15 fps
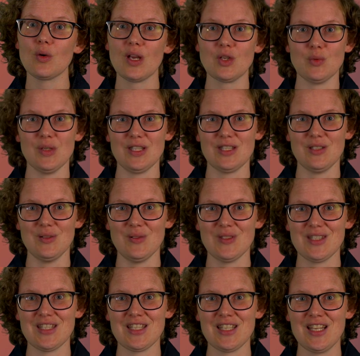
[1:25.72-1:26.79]
graduate
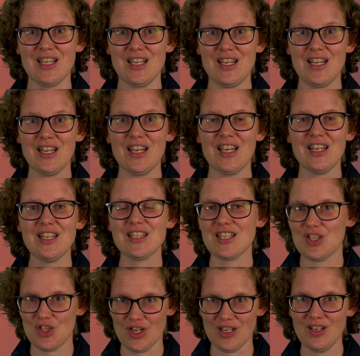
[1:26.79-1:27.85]
students. In
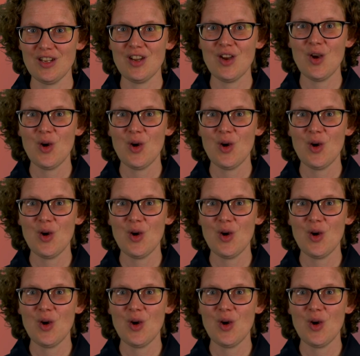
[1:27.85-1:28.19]
addition,